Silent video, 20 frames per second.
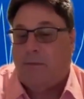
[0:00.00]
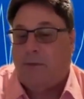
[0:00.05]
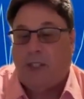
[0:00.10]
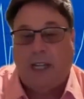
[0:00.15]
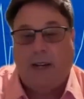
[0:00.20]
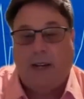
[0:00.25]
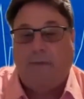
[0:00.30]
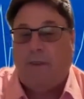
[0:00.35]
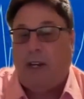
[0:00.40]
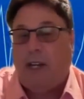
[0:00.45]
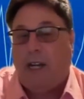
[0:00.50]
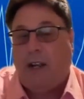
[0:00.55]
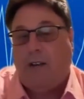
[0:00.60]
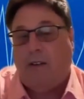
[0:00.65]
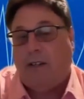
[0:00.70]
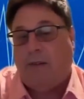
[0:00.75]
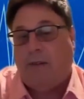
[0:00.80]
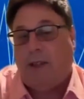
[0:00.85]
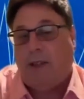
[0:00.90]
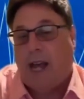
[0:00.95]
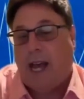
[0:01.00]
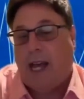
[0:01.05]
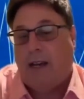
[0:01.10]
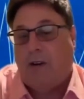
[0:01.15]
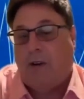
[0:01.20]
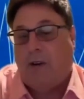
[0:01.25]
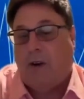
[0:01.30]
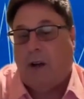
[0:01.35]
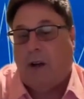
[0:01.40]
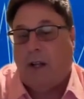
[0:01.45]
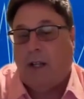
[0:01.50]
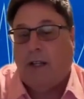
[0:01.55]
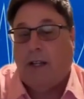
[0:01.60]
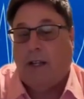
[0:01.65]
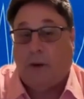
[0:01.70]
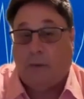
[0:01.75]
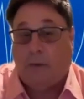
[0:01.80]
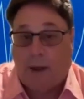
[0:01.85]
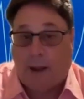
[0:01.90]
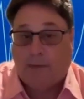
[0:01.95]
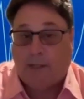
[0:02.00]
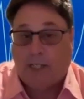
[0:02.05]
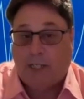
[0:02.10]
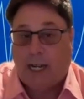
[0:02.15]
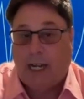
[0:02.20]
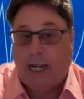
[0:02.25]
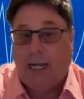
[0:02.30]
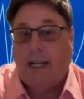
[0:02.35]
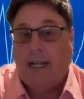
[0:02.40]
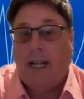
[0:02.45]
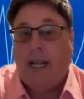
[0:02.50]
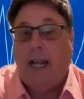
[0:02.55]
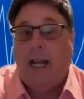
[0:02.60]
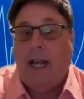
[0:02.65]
see videos of that on their website.